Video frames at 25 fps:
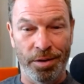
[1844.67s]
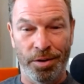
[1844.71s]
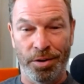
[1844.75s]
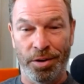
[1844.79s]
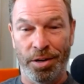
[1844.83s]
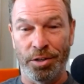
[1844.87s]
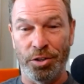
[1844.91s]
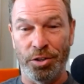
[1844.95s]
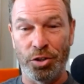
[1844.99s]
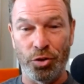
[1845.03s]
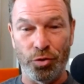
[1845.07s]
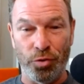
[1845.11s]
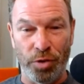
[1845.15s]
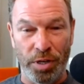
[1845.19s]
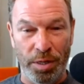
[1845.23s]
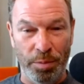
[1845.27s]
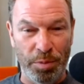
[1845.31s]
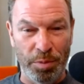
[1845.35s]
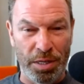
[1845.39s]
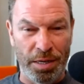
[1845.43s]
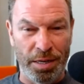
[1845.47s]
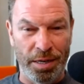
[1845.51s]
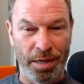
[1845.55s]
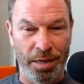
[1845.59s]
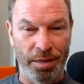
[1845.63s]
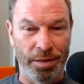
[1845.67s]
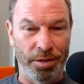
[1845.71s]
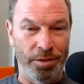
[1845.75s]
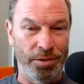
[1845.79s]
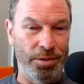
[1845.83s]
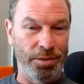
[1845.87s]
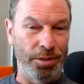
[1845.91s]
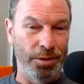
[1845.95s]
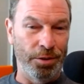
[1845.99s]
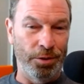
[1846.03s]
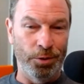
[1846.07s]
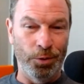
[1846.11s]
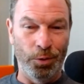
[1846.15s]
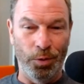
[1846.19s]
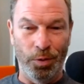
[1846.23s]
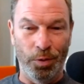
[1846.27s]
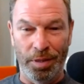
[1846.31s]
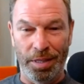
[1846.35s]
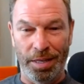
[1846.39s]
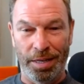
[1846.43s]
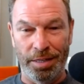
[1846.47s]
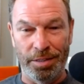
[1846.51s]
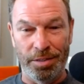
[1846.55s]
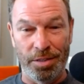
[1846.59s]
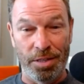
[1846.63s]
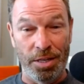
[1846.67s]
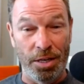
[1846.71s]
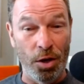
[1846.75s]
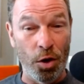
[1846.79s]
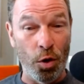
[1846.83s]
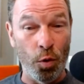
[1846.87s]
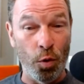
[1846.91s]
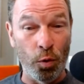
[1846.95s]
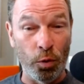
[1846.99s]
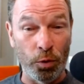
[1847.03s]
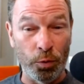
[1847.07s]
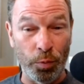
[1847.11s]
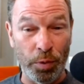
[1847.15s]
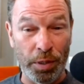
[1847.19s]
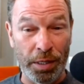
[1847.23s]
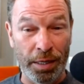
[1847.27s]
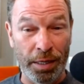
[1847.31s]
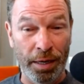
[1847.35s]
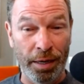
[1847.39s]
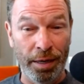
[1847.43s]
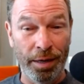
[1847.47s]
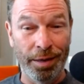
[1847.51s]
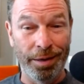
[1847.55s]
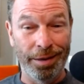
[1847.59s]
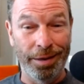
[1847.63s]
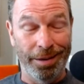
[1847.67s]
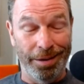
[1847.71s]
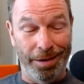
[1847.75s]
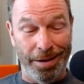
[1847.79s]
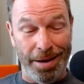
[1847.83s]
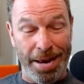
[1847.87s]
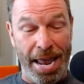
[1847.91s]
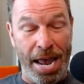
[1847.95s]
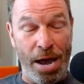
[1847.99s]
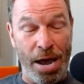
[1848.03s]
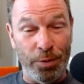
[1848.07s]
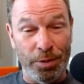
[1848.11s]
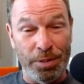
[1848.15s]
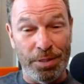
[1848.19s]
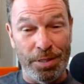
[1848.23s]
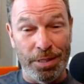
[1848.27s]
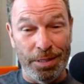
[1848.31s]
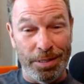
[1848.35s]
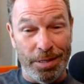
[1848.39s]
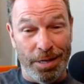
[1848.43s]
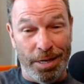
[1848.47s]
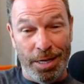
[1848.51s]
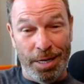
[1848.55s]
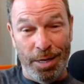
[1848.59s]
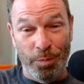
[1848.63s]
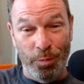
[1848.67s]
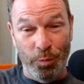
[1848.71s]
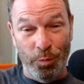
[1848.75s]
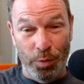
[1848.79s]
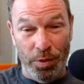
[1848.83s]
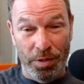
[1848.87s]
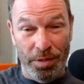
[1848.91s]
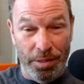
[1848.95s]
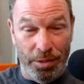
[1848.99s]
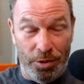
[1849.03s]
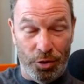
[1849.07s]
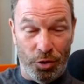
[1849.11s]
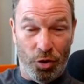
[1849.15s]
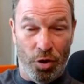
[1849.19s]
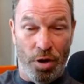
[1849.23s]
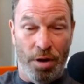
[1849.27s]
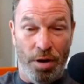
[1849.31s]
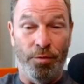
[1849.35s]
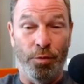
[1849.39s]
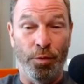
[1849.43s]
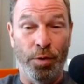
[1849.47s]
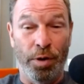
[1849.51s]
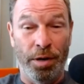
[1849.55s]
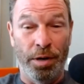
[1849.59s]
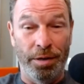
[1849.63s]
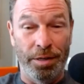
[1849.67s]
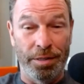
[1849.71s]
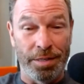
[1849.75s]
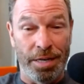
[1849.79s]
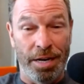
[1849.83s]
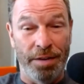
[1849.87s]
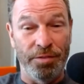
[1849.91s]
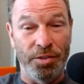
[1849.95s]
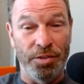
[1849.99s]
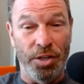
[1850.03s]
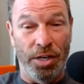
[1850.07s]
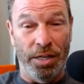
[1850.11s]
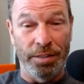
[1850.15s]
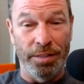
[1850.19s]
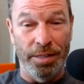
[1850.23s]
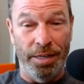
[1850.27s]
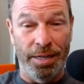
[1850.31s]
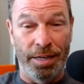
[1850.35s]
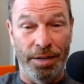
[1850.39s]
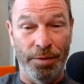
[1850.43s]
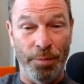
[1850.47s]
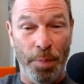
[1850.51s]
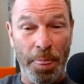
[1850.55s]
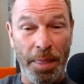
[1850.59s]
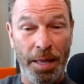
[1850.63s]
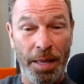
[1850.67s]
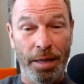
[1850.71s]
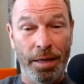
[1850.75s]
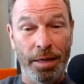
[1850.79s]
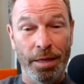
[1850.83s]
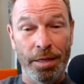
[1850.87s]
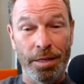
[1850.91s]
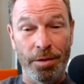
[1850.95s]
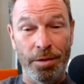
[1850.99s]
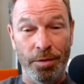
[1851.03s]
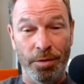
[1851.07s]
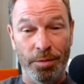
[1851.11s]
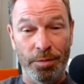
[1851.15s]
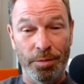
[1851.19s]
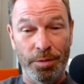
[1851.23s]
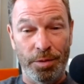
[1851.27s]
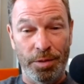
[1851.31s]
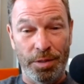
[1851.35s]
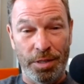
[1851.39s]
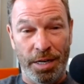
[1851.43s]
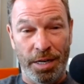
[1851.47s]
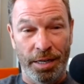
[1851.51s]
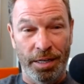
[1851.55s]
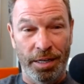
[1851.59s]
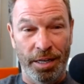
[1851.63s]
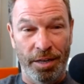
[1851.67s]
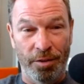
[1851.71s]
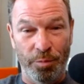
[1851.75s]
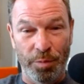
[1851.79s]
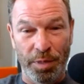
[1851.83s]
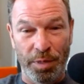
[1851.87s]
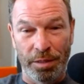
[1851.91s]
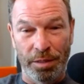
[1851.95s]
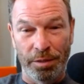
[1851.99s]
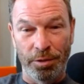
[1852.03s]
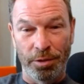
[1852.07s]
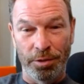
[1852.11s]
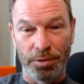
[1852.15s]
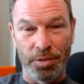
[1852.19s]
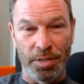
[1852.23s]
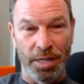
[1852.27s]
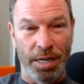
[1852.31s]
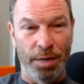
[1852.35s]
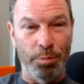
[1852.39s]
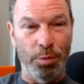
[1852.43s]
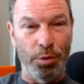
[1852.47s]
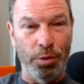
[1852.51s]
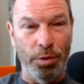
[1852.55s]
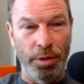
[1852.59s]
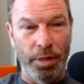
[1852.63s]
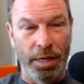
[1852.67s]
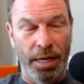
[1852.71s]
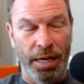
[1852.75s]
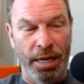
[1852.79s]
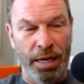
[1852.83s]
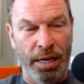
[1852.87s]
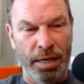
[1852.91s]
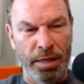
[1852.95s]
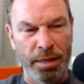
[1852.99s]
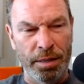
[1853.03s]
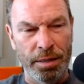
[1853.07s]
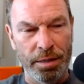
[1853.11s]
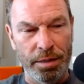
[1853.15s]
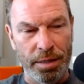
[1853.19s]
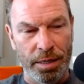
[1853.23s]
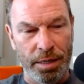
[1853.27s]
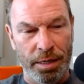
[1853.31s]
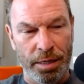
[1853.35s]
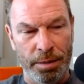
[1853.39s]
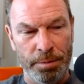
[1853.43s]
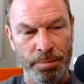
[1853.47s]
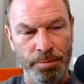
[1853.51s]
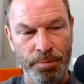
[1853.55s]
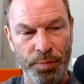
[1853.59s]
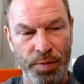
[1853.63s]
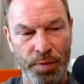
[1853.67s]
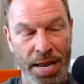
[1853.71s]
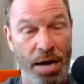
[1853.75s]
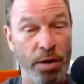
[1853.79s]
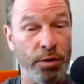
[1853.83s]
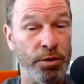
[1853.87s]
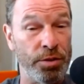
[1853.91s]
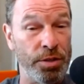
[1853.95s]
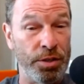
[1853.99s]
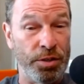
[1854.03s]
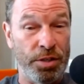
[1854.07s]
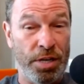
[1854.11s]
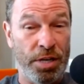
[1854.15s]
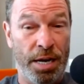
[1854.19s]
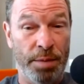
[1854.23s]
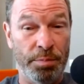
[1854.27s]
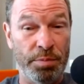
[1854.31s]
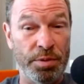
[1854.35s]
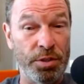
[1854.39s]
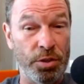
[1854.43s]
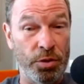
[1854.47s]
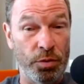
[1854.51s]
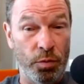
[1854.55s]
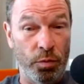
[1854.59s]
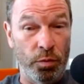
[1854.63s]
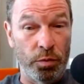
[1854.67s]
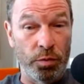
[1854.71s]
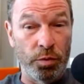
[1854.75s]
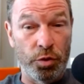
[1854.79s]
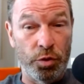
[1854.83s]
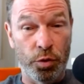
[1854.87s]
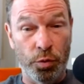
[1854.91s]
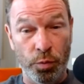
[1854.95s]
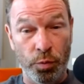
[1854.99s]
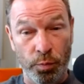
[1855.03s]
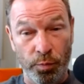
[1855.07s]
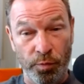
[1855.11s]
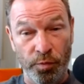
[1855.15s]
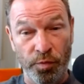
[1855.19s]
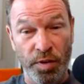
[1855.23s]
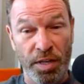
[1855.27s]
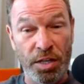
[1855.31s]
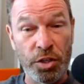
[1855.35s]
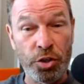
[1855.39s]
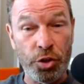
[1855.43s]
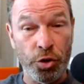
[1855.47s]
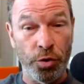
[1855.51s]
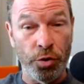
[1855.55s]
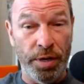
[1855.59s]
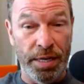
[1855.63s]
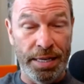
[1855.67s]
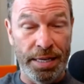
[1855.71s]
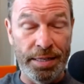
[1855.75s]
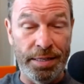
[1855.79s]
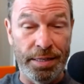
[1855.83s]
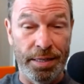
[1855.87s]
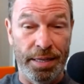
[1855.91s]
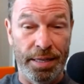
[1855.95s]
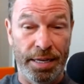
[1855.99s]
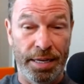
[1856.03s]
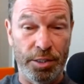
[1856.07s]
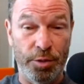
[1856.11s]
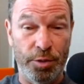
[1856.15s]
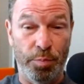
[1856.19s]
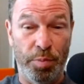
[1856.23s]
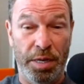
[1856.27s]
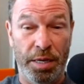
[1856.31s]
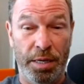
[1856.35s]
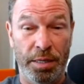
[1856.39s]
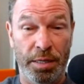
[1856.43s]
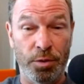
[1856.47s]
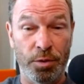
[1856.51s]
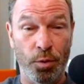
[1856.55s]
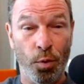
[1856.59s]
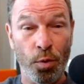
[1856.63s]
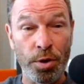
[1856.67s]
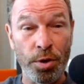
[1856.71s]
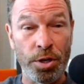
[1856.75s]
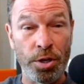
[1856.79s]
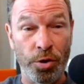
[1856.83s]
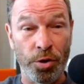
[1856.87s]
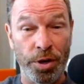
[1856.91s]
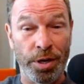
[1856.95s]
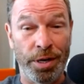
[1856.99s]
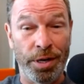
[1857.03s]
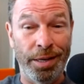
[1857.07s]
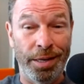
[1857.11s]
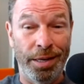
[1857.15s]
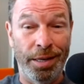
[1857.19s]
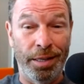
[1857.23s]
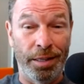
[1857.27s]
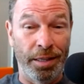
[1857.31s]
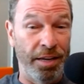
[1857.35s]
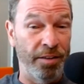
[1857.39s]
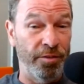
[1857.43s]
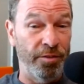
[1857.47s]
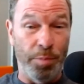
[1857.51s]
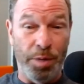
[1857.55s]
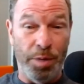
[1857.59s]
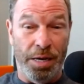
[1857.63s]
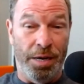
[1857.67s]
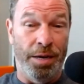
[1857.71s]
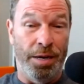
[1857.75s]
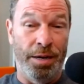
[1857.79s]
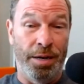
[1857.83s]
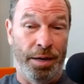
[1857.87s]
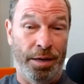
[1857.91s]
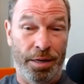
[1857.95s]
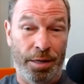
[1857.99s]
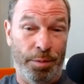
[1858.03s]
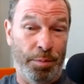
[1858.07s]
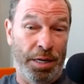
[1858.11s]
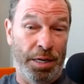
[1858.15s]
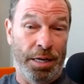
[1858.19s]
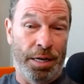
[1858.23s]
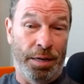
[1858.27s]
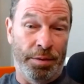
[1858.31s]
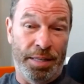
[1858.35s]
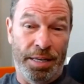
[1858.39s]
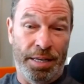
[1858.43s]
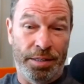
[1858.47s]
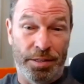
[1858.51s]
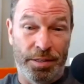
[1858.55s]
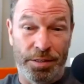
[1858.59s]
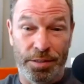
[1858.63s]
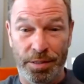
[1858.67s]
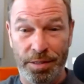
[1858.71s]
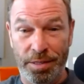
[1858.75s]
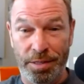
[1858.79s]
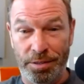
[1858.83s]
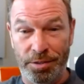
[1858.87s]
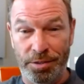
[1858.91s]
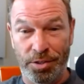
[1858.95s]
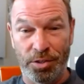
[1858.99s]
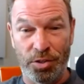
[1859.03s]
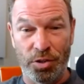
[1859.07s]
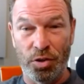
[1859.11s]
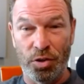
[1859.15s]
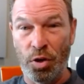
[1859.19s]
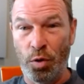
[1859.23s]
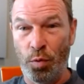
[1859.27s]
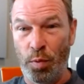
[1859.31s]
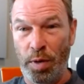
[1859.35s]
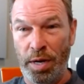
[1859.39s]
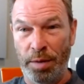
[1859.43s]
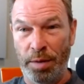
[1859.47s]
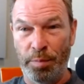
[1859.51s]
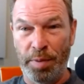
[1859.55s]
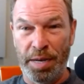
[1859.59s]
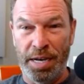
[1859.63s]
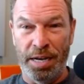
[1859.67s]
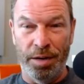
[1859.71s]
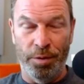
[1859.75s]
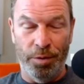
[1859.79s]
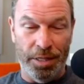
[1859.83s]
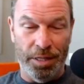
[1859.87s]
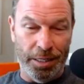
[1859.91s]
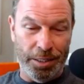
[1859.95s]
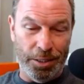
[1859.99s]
They're not streamlined. They're still doing things the old way. Now is the time with this software, because I've checked it out. You kind of gave me a little sample, and um, now is the time to to venture into that space, or you're going to get left behind. I mean, I, that's there's just no way about it.